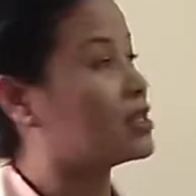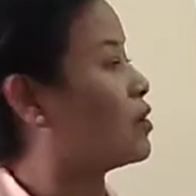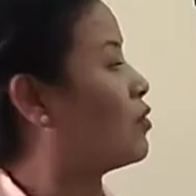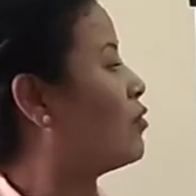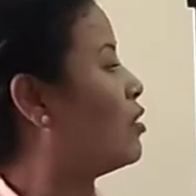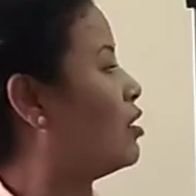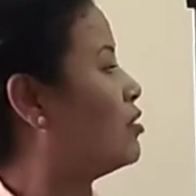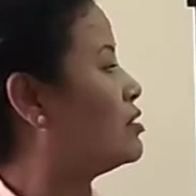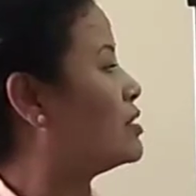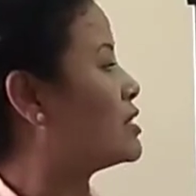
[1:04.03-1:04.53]
is the
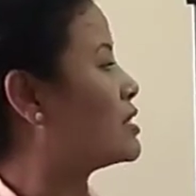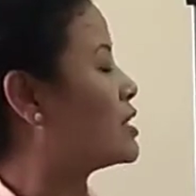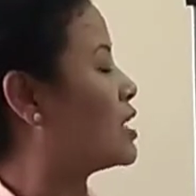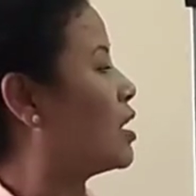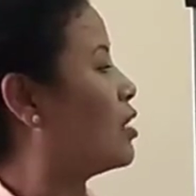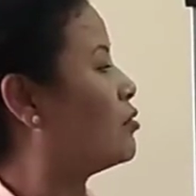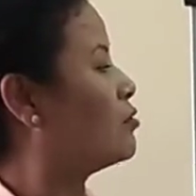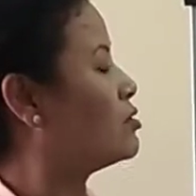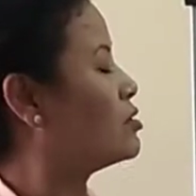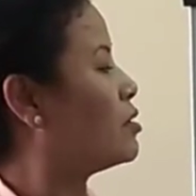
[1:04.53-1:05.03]
vowel
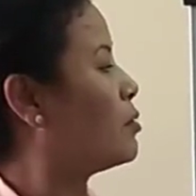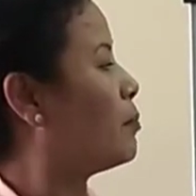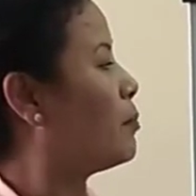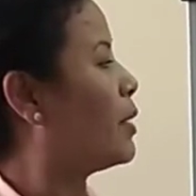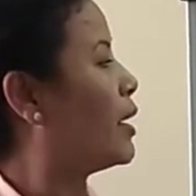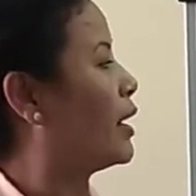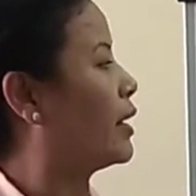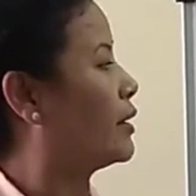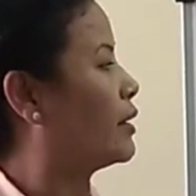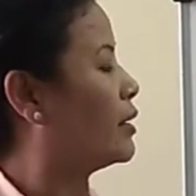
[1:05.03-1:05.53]
sound,
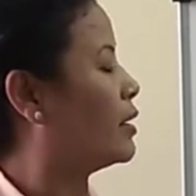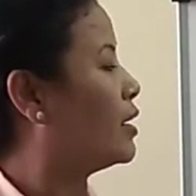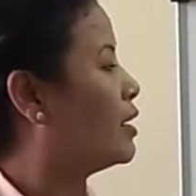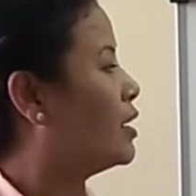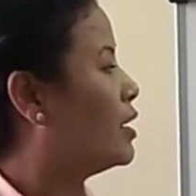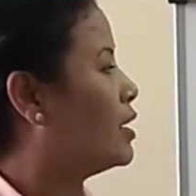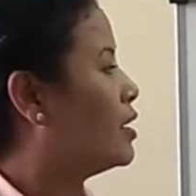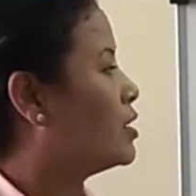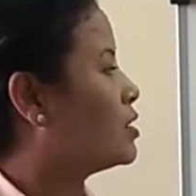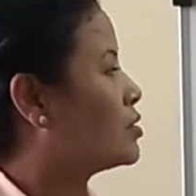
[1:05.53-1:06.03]
pen.
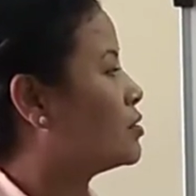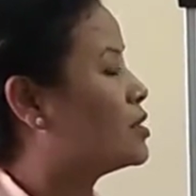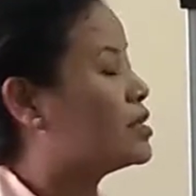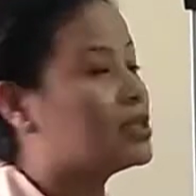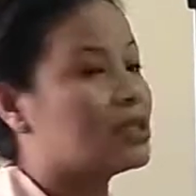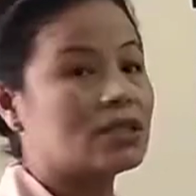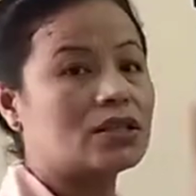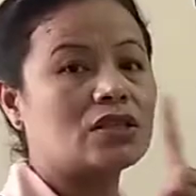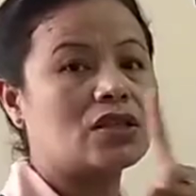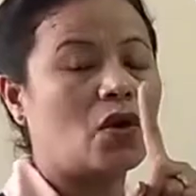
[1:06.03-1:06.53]
So this
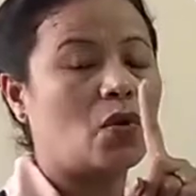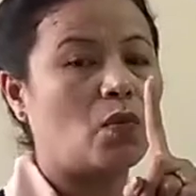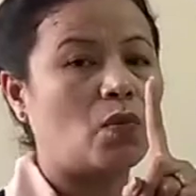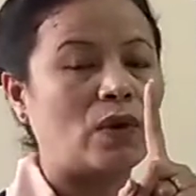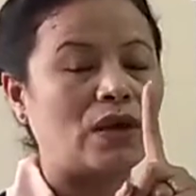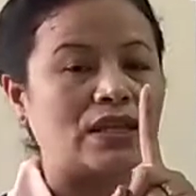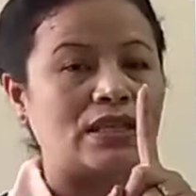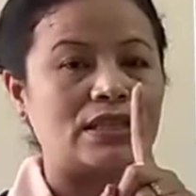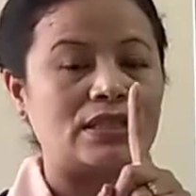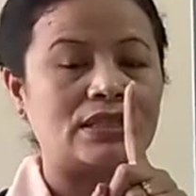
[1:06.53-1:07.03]
is
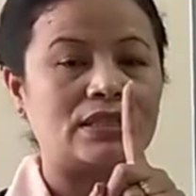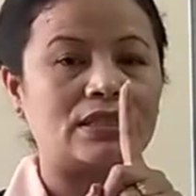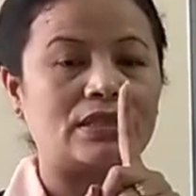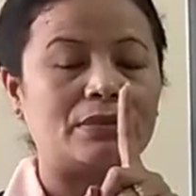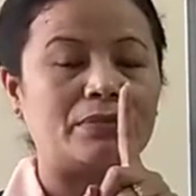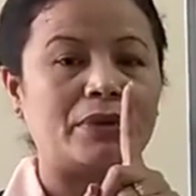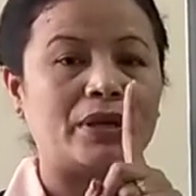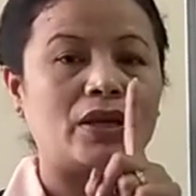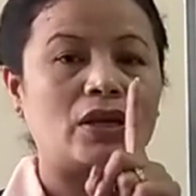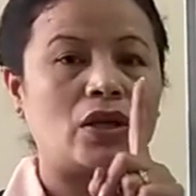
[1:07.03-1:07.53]
one
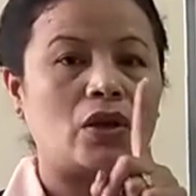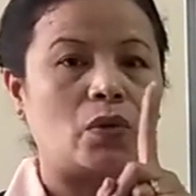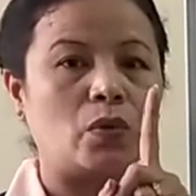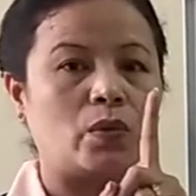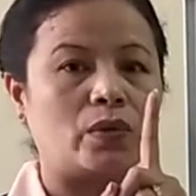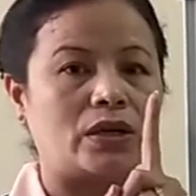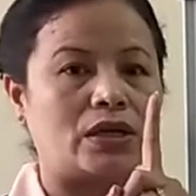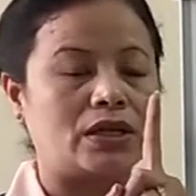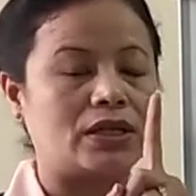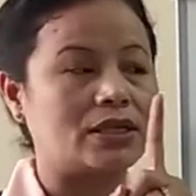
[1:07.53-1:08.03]
syllabic
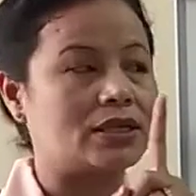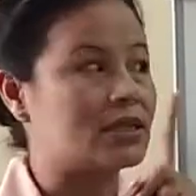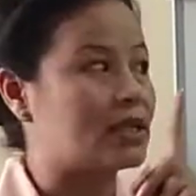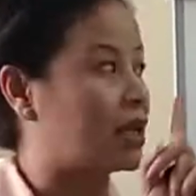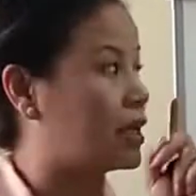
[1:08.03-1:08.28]
word.